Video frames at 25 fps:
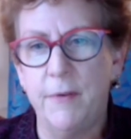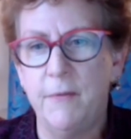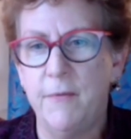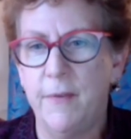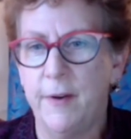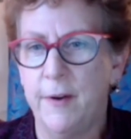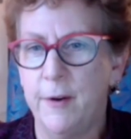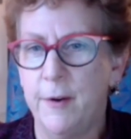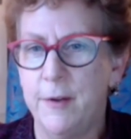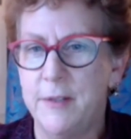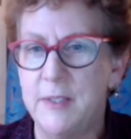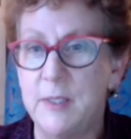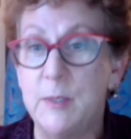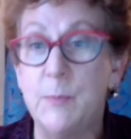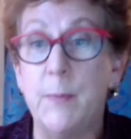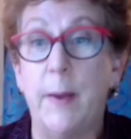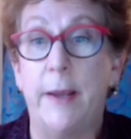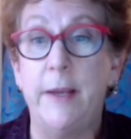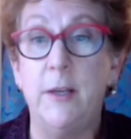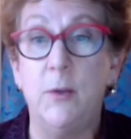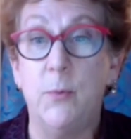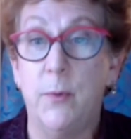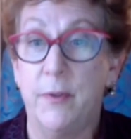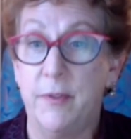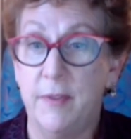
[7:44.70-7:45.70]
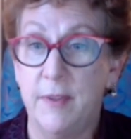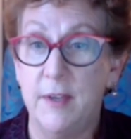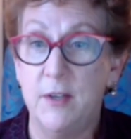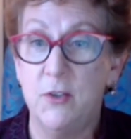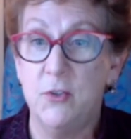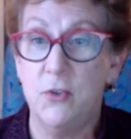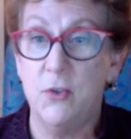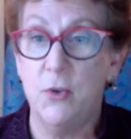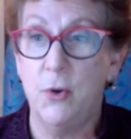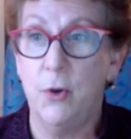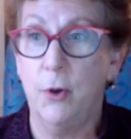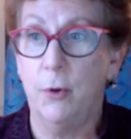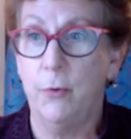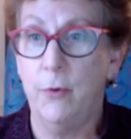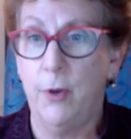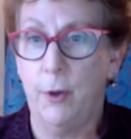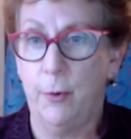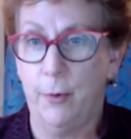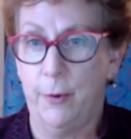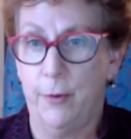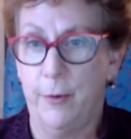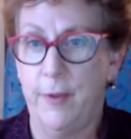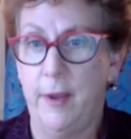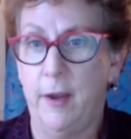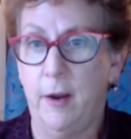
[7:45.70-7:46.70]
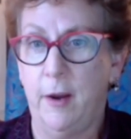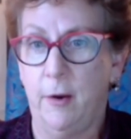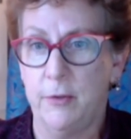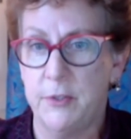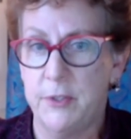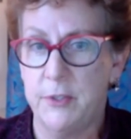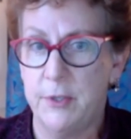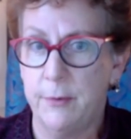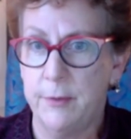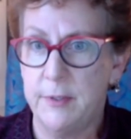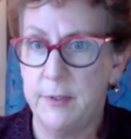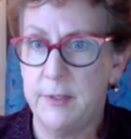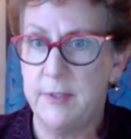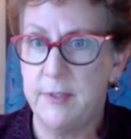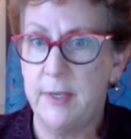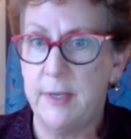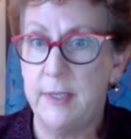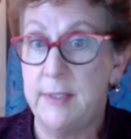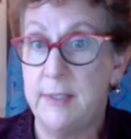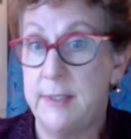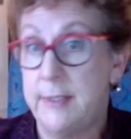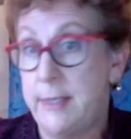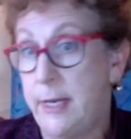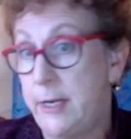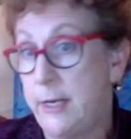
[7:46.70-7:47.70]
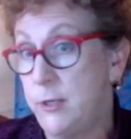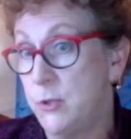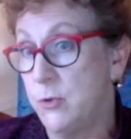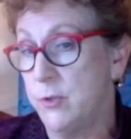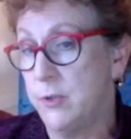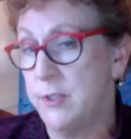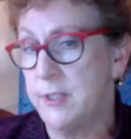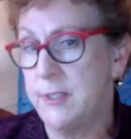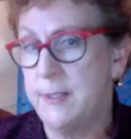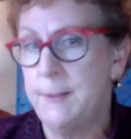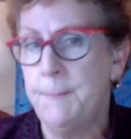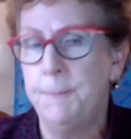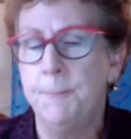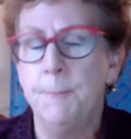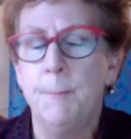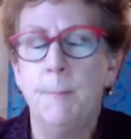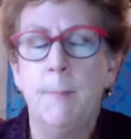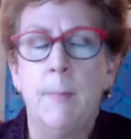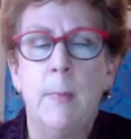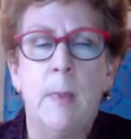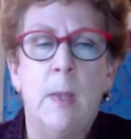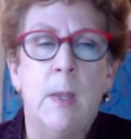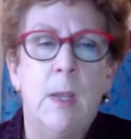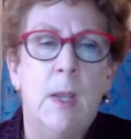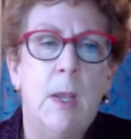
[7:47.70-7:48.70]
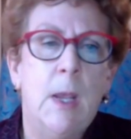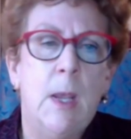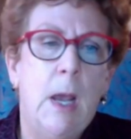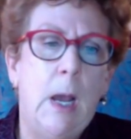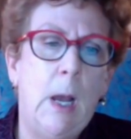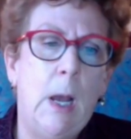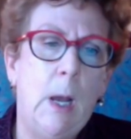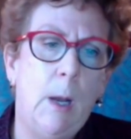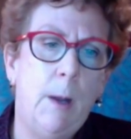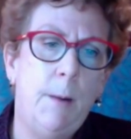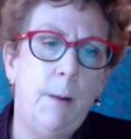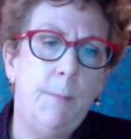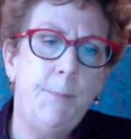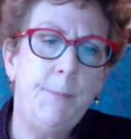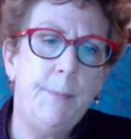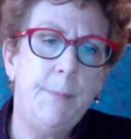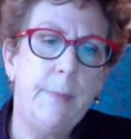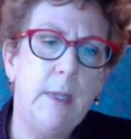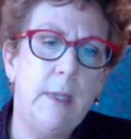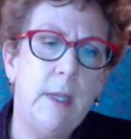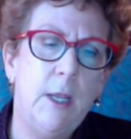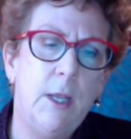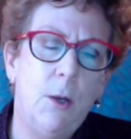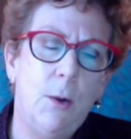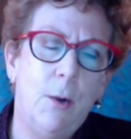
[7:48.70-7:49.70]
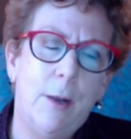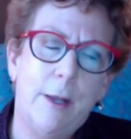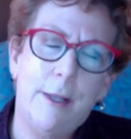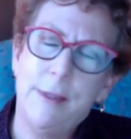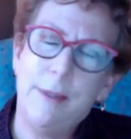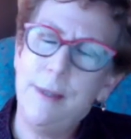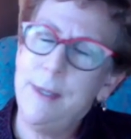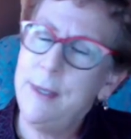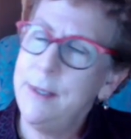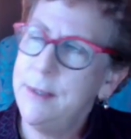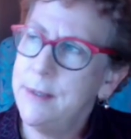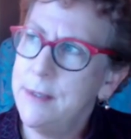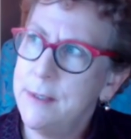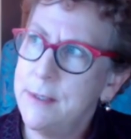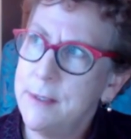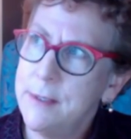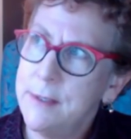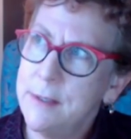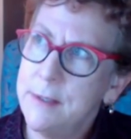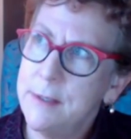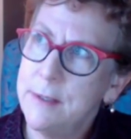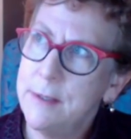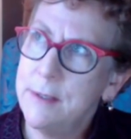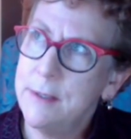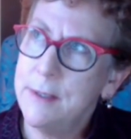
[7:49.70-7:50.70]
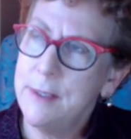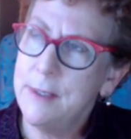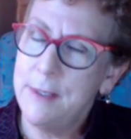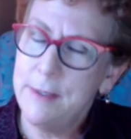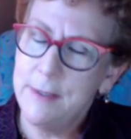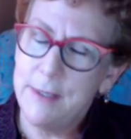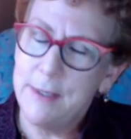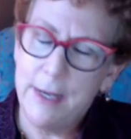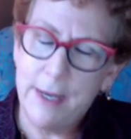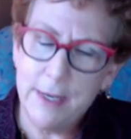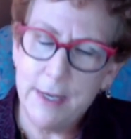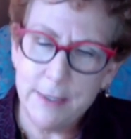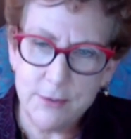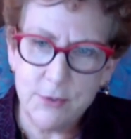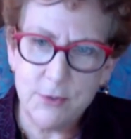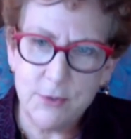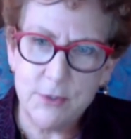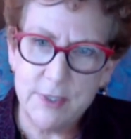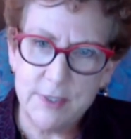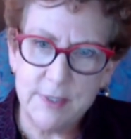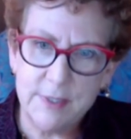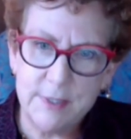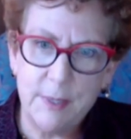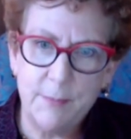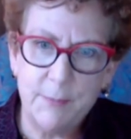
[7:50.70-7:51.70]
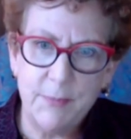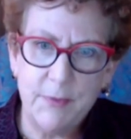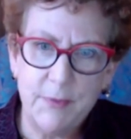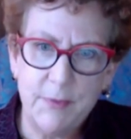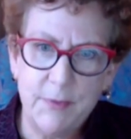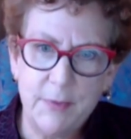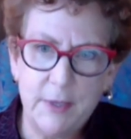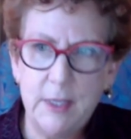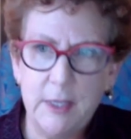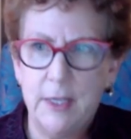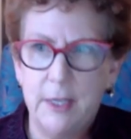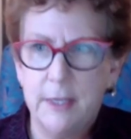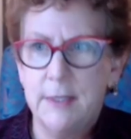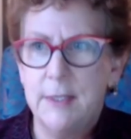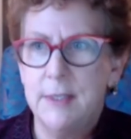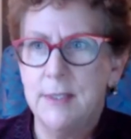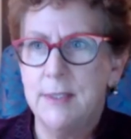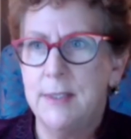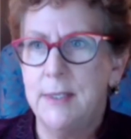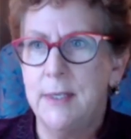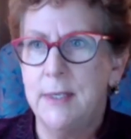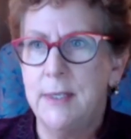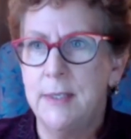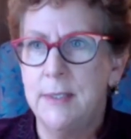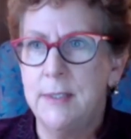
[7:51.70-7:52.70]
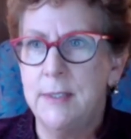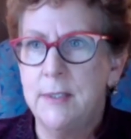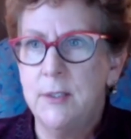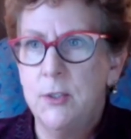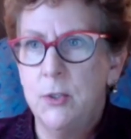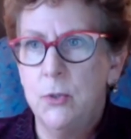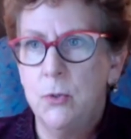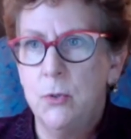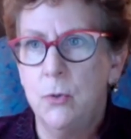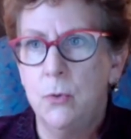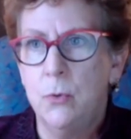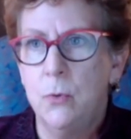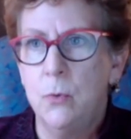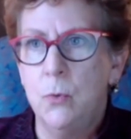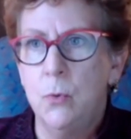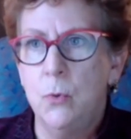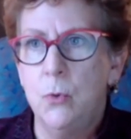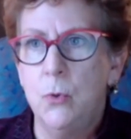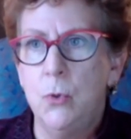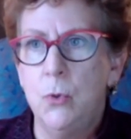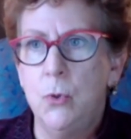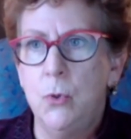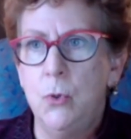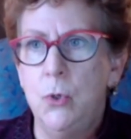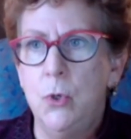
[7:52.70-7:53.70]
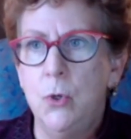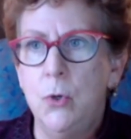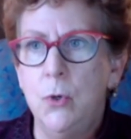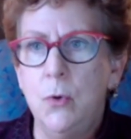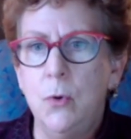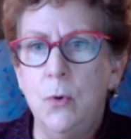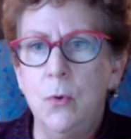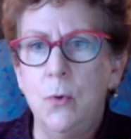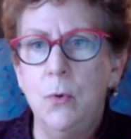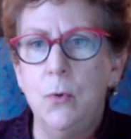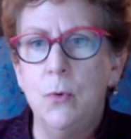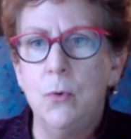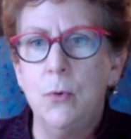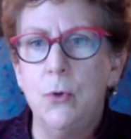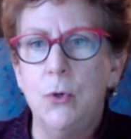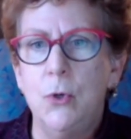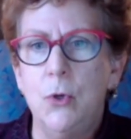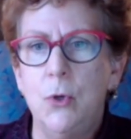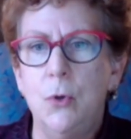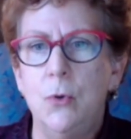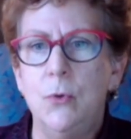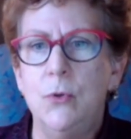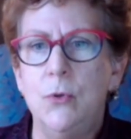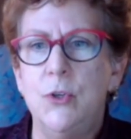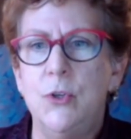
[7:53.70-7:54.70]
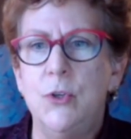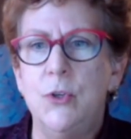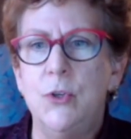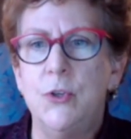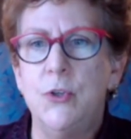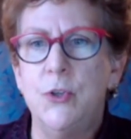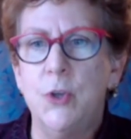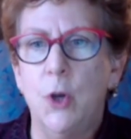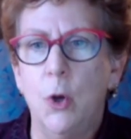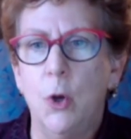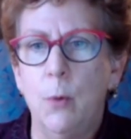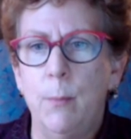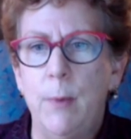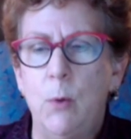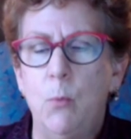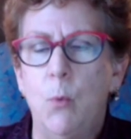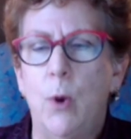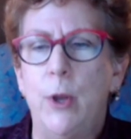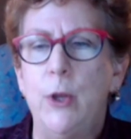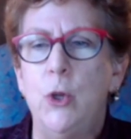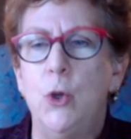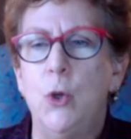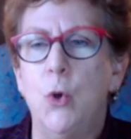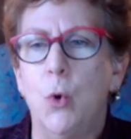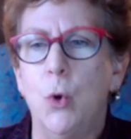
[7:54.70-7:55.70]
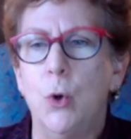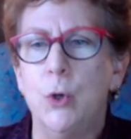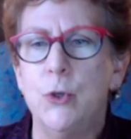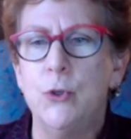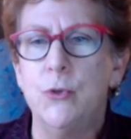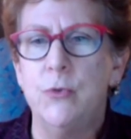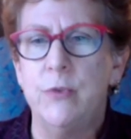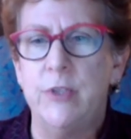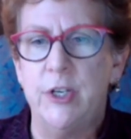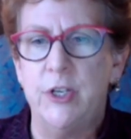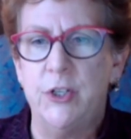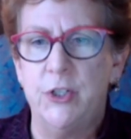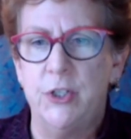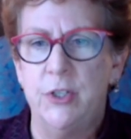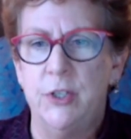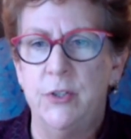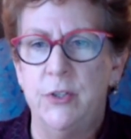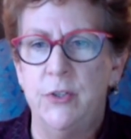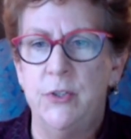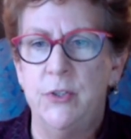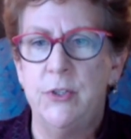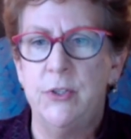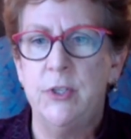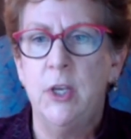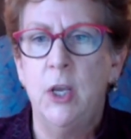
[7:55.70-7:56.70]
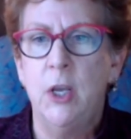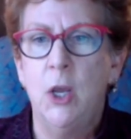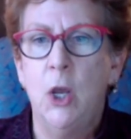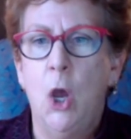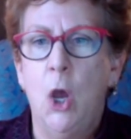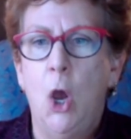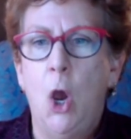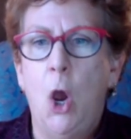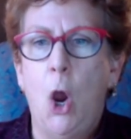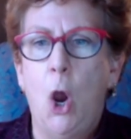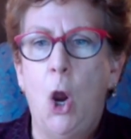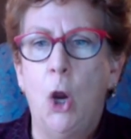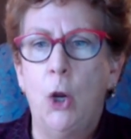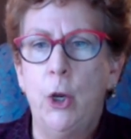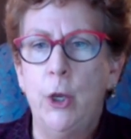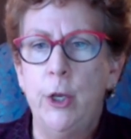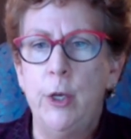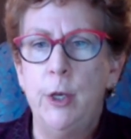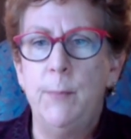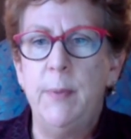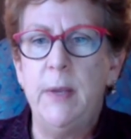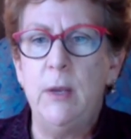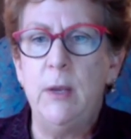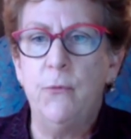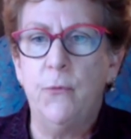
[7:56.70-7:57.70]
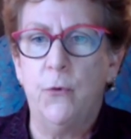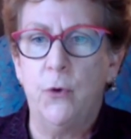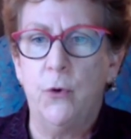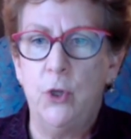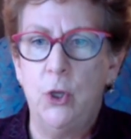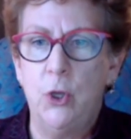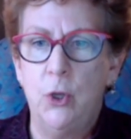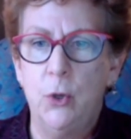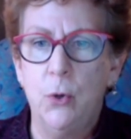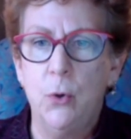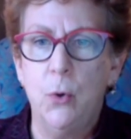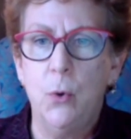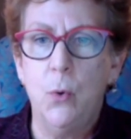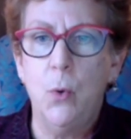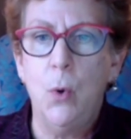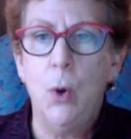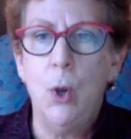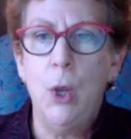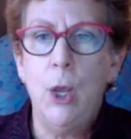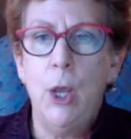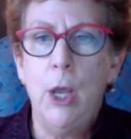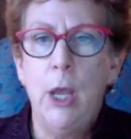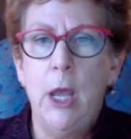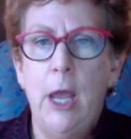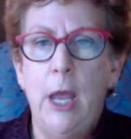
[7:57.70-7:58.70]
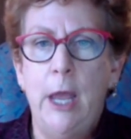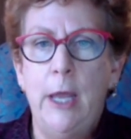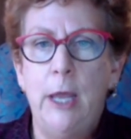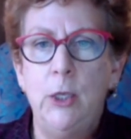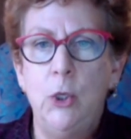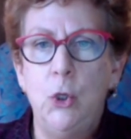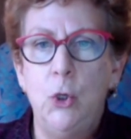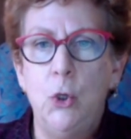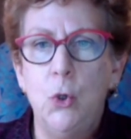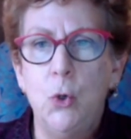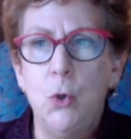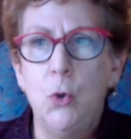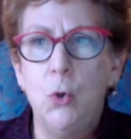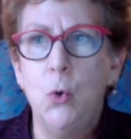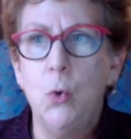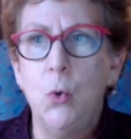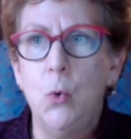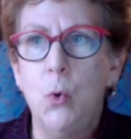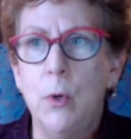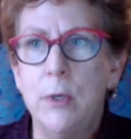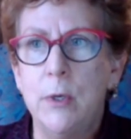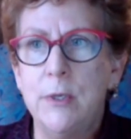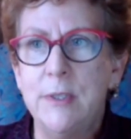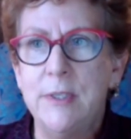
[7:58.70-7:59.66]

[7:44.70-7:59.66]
very spiked with things you don't know are there. So it's dangerous. I think the answer to something like this is to you determine what your traditions are going to be for you, and you